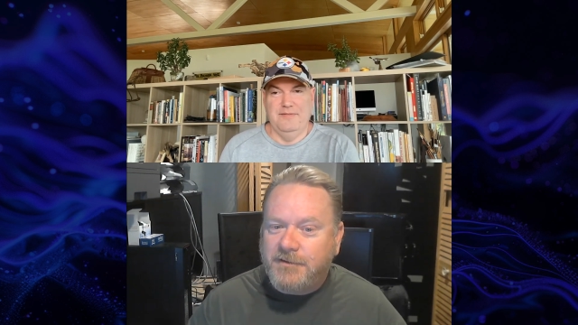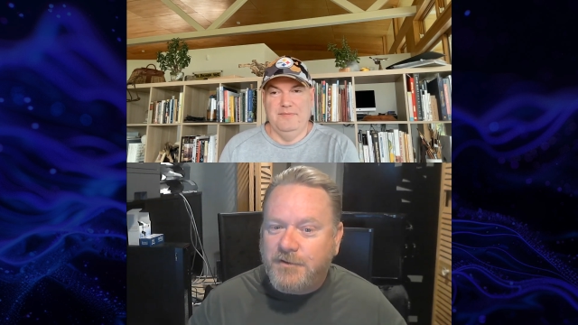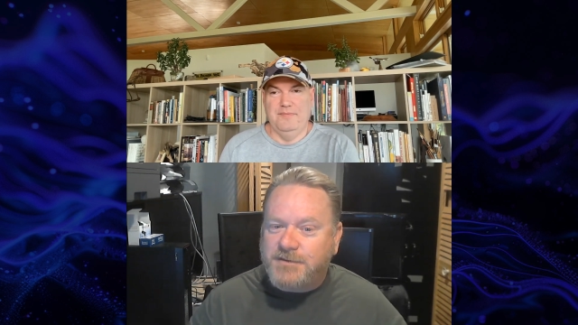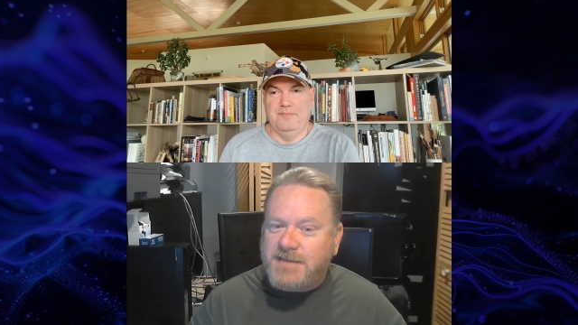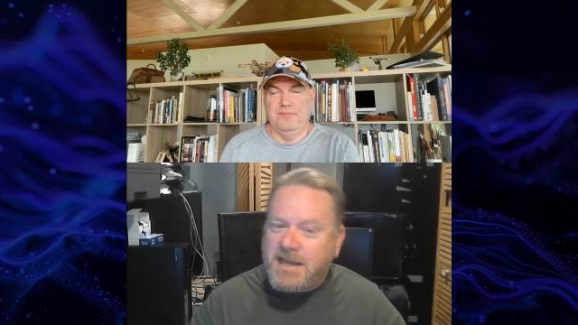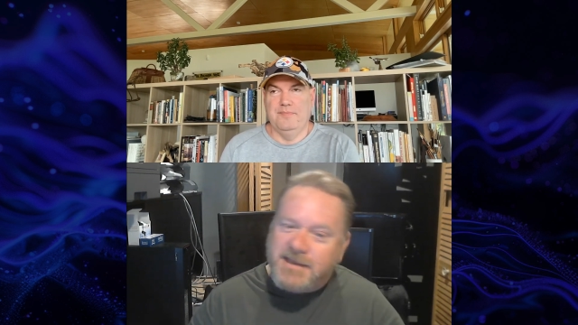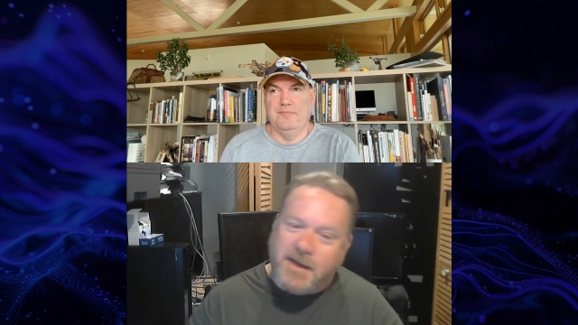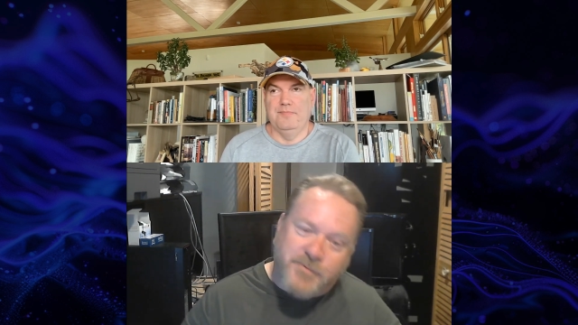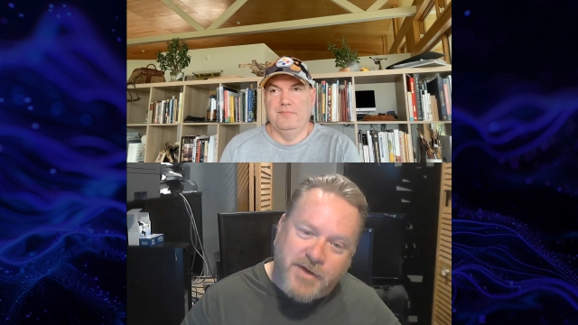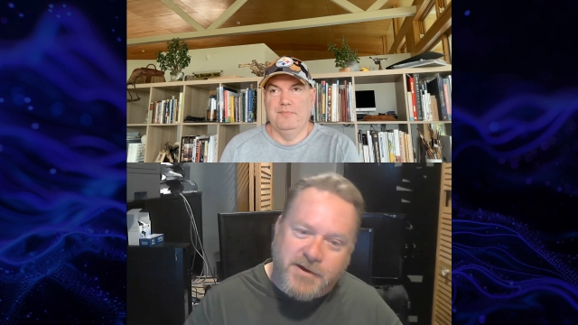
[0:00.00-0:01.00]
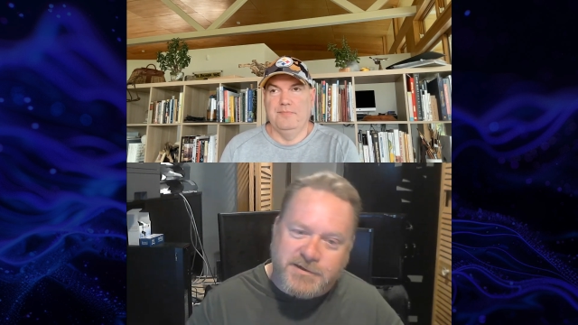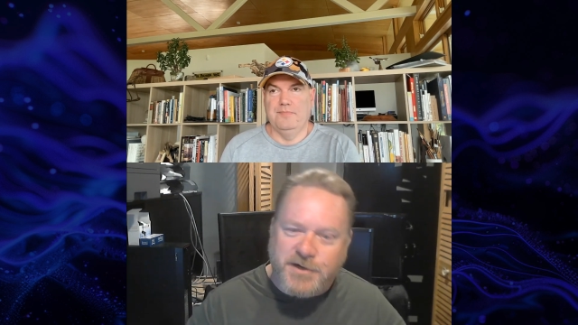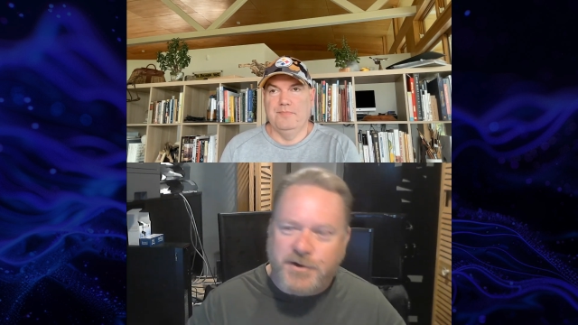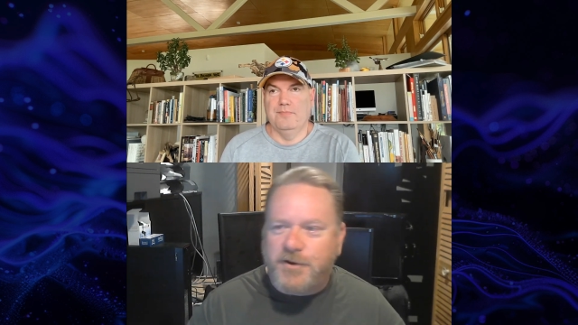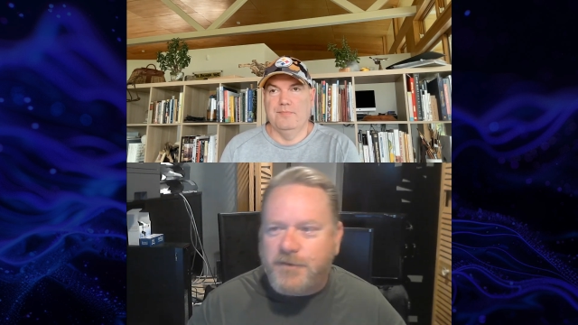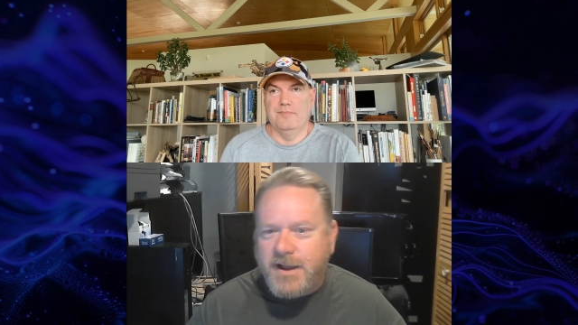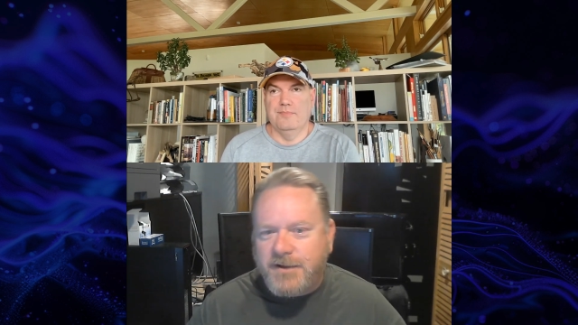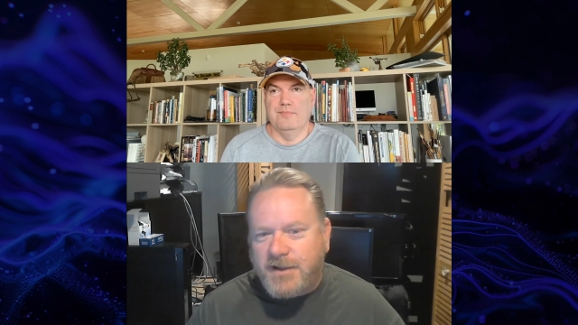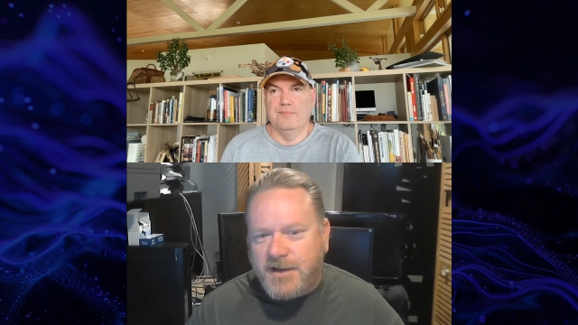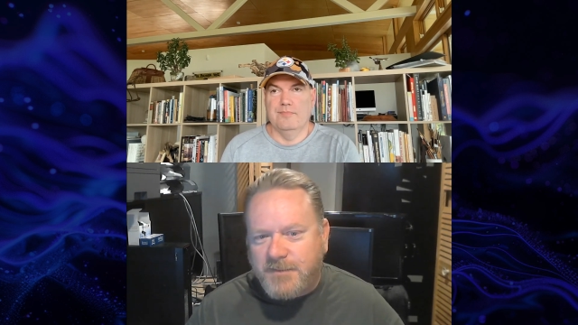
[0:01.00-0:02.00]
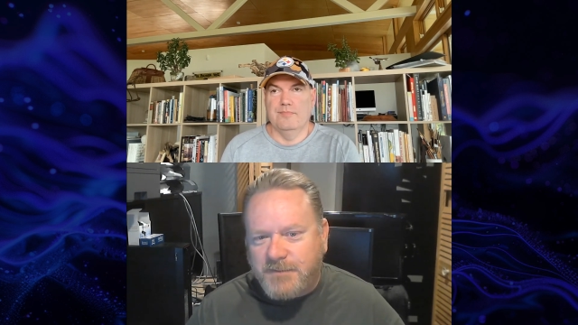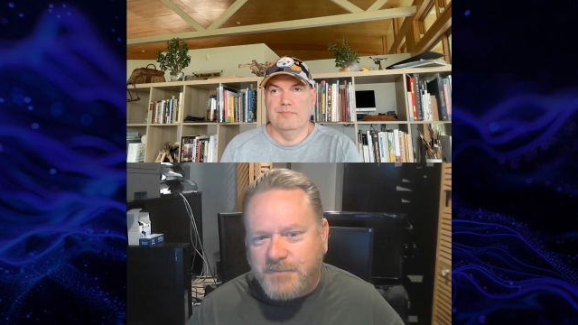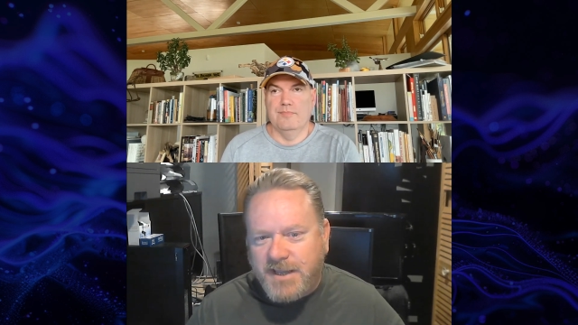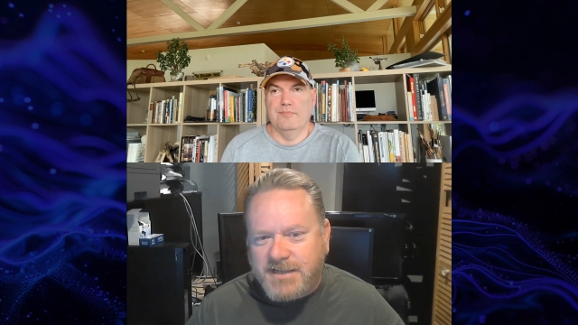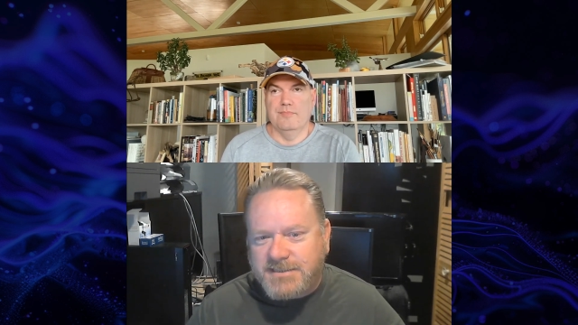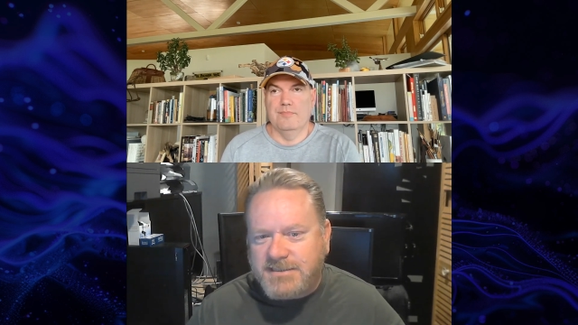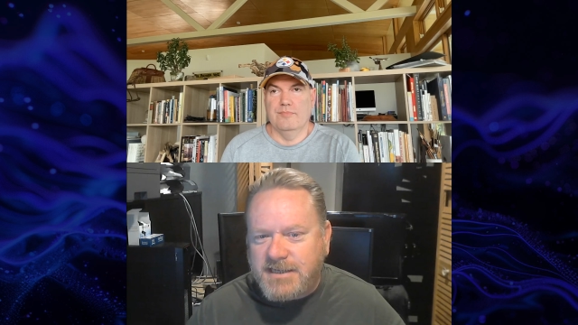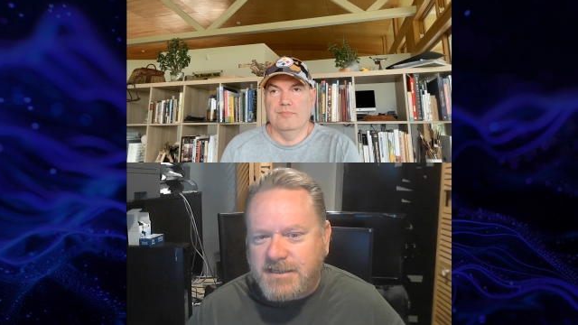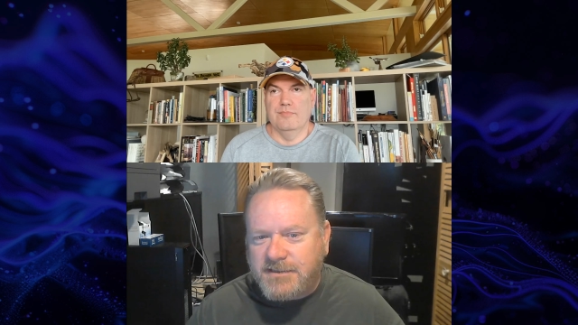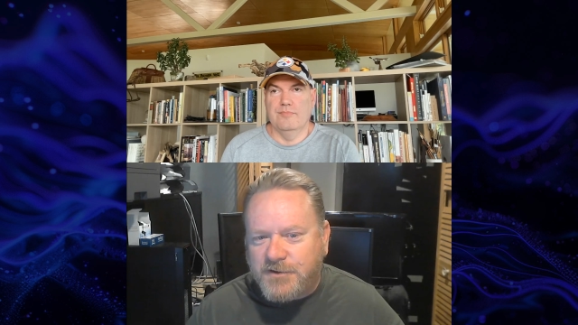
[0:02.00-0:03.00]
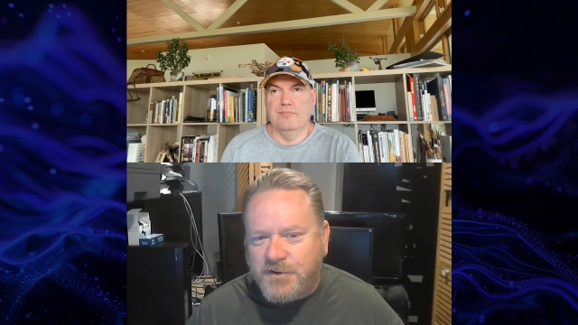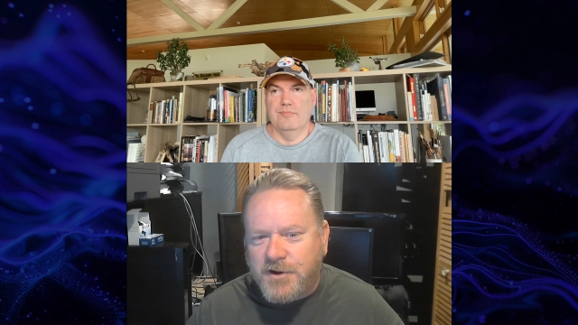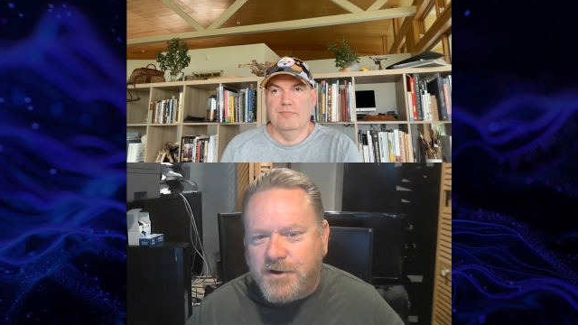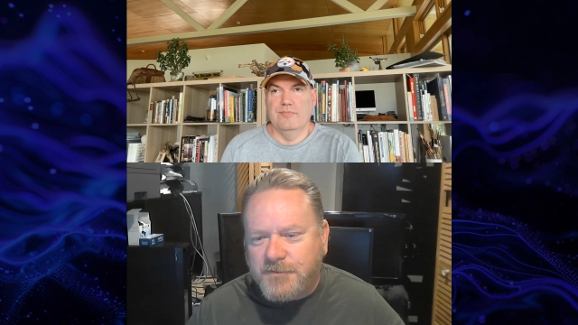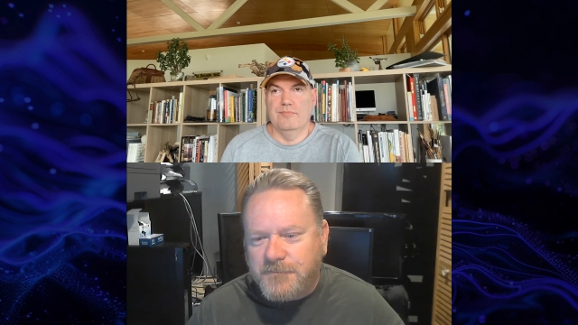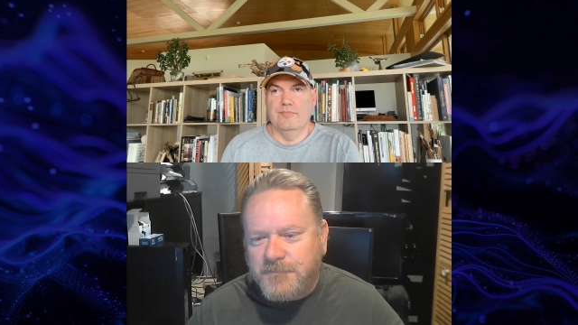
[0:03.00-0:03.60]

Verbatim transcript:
Speaker 1: You could take that prayer and turn it around on them and plant a seed in their heart,